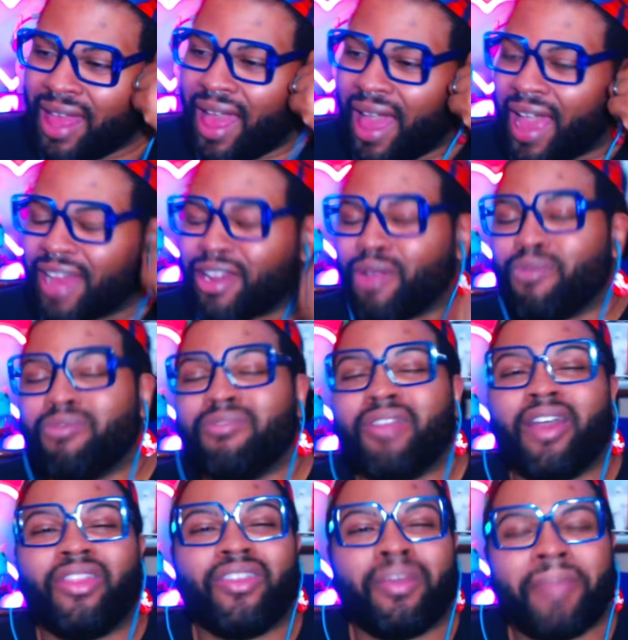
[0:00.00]
I know
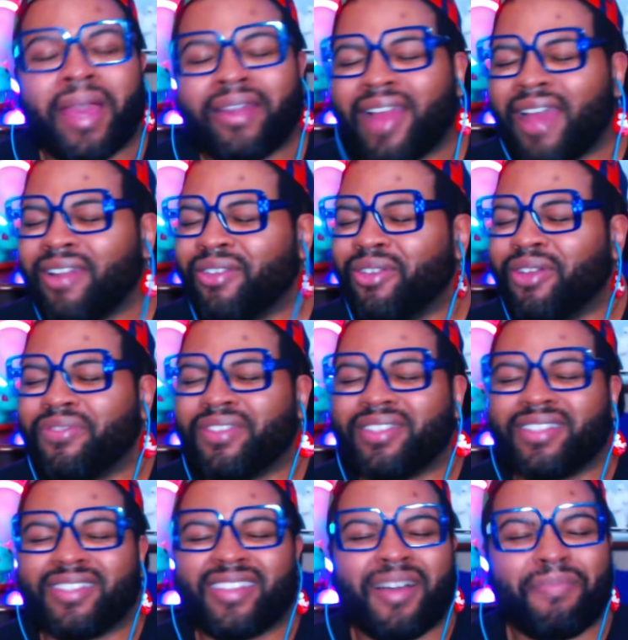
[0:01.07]
nothing about it. I don't know if this
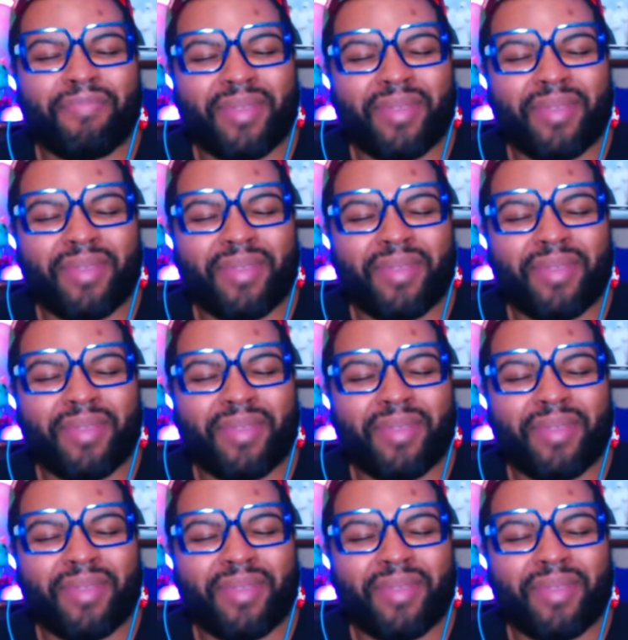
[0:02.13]
is upbeat.